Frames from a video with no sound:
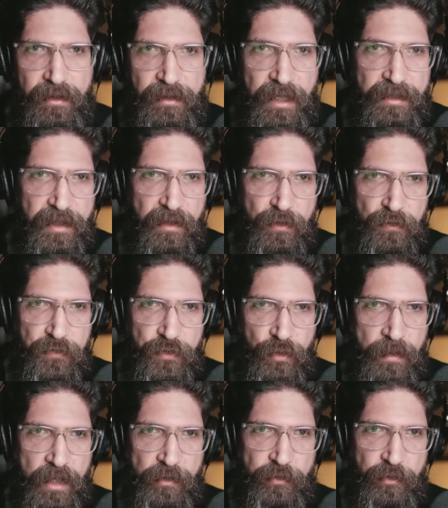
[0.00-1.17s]
not even a few
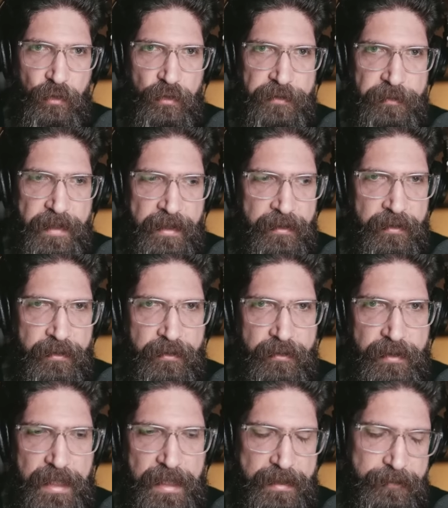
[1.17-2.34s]
months old, man.
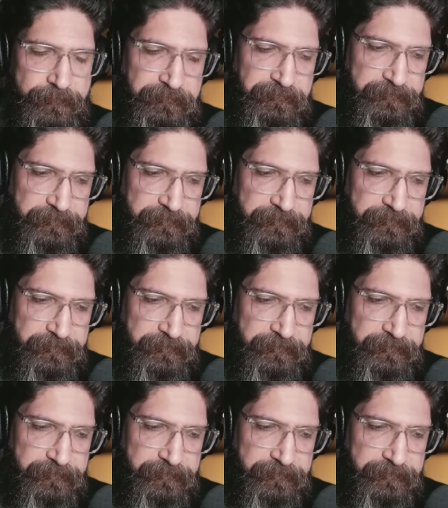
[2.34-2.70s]
Like,